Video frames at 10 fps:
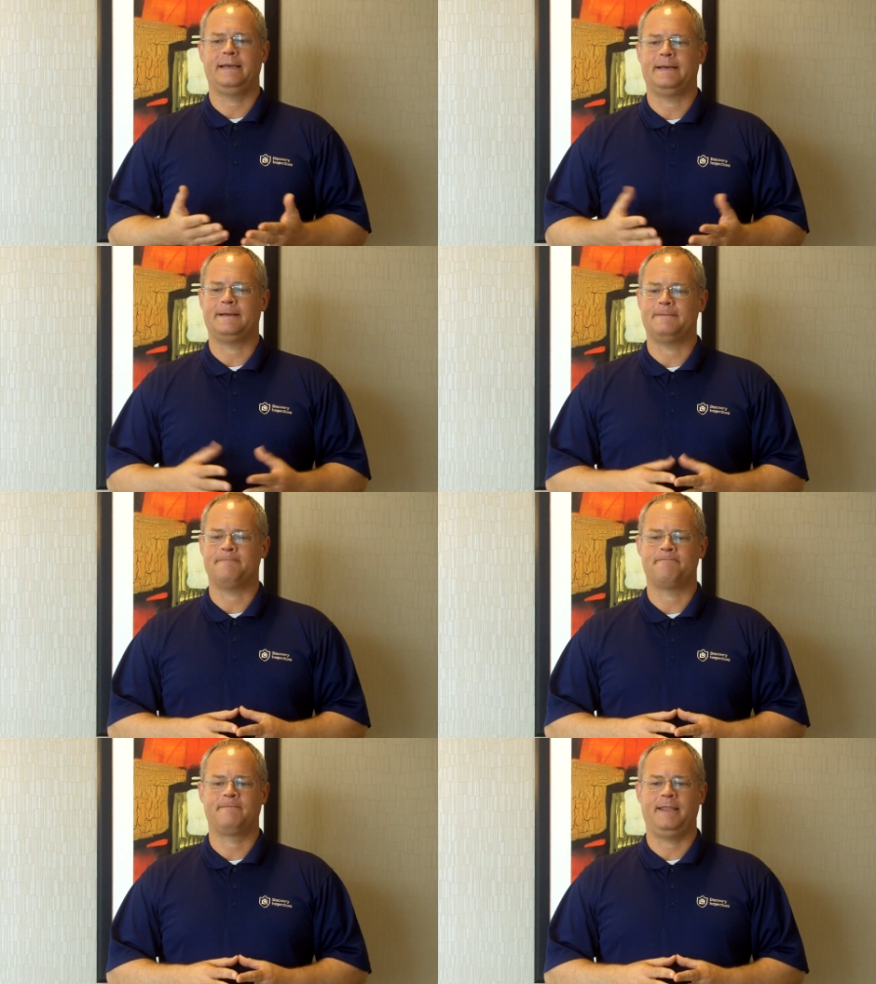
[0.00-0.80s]

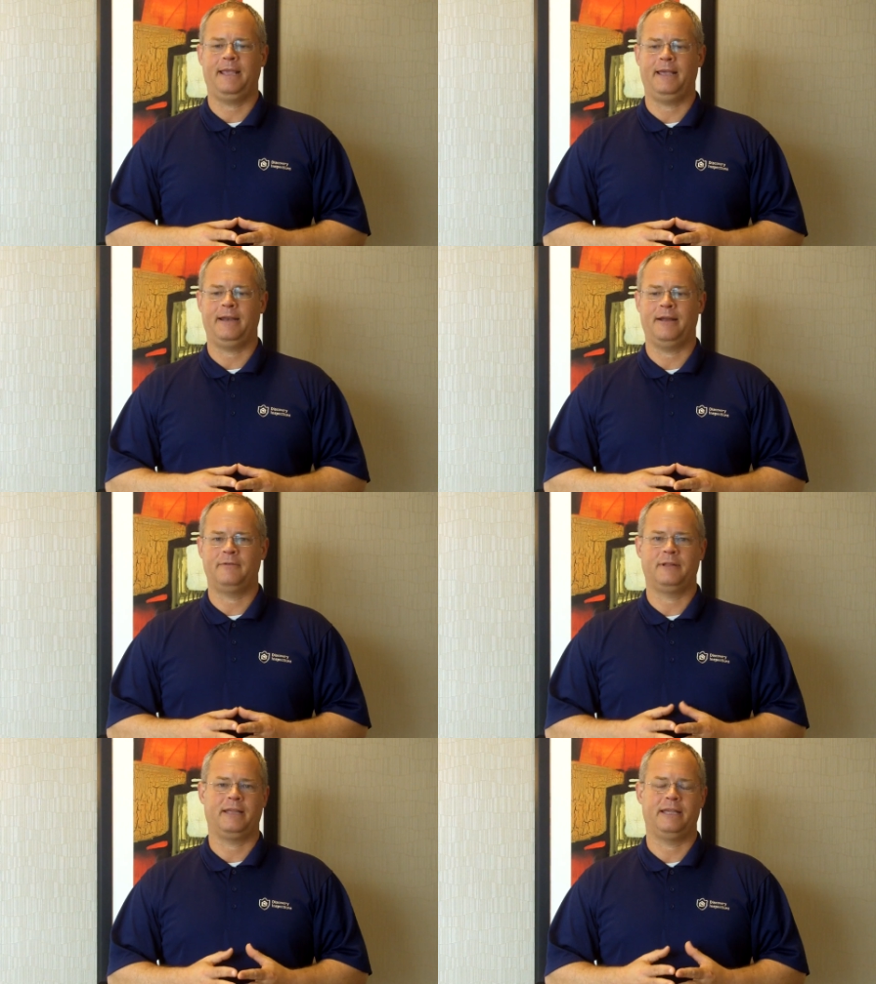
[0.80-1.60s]
And I
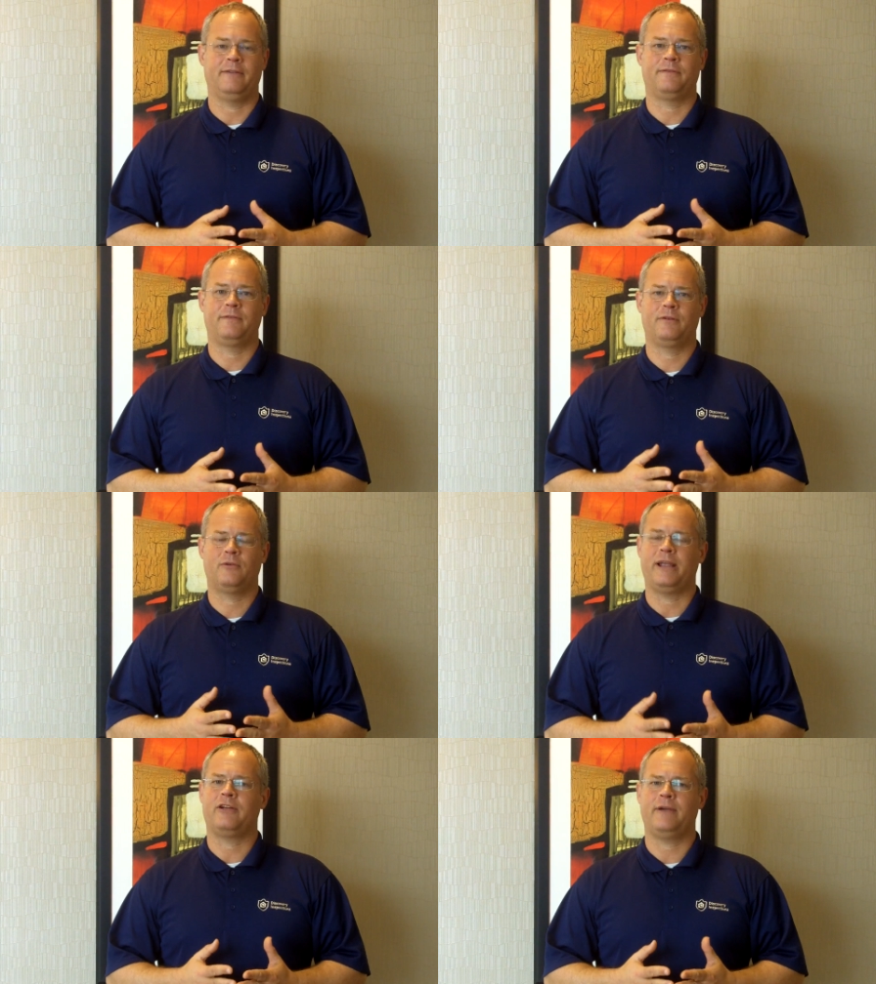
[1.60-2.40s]
really give
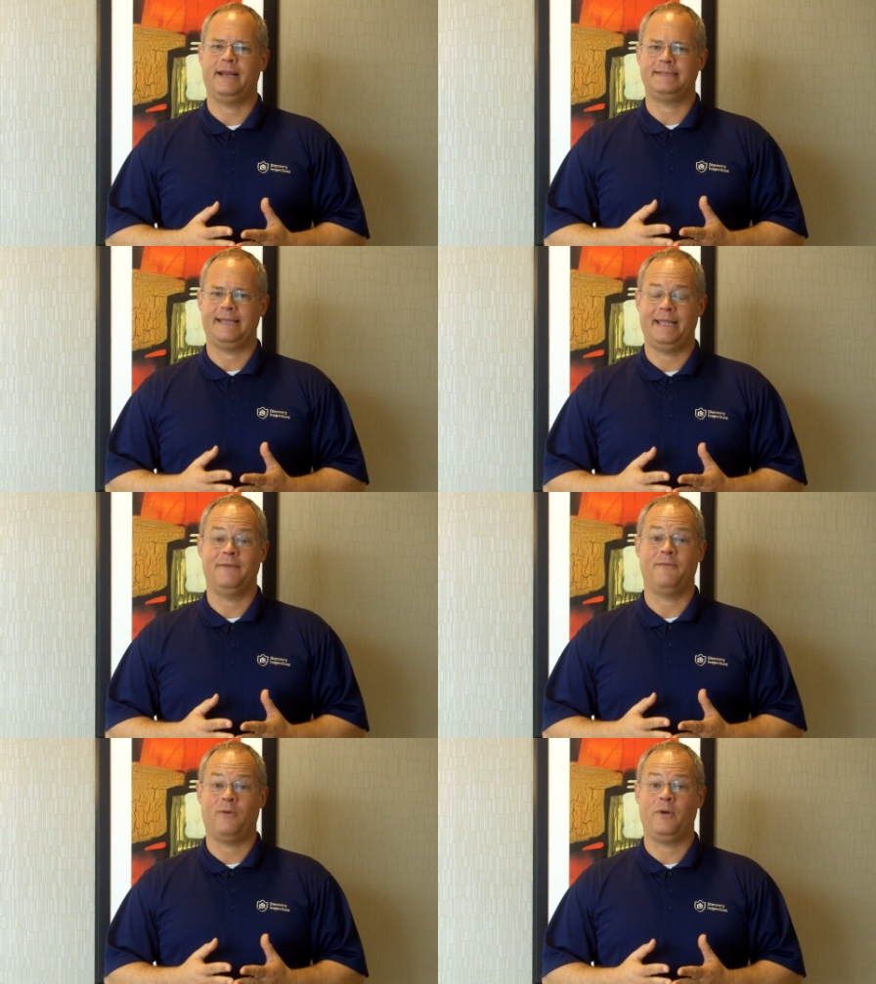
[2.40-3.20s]
great credit to
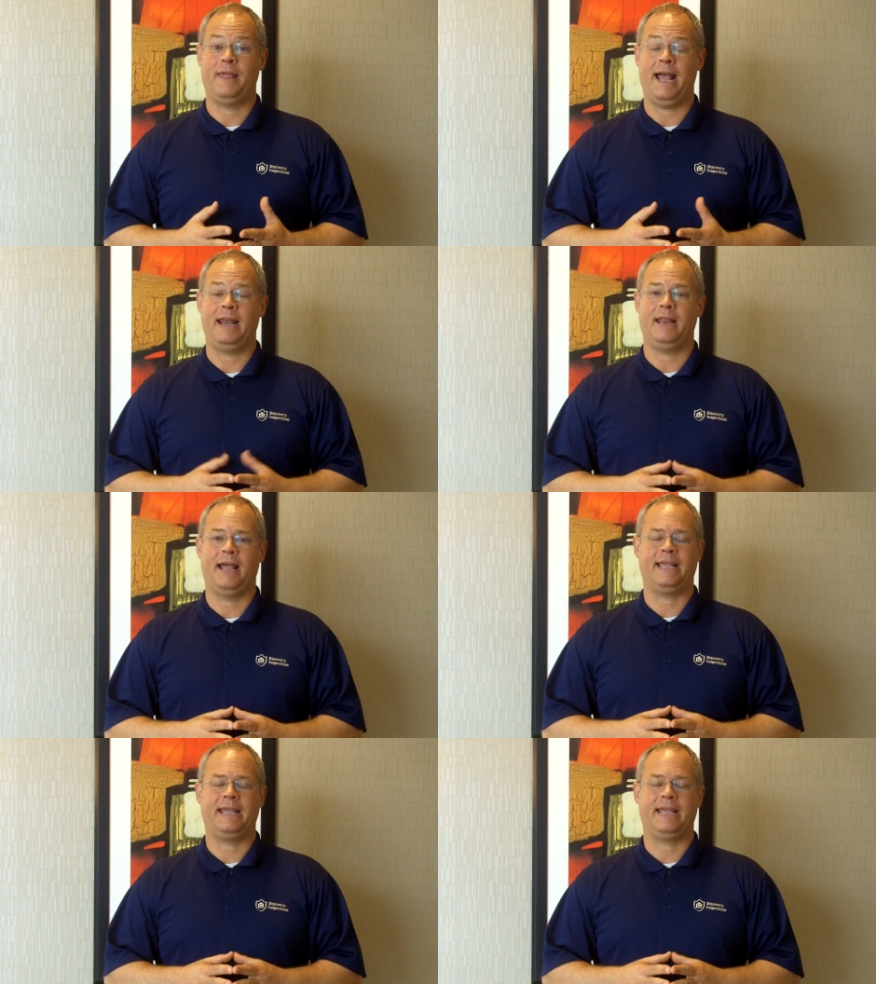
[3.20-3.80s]
him for that.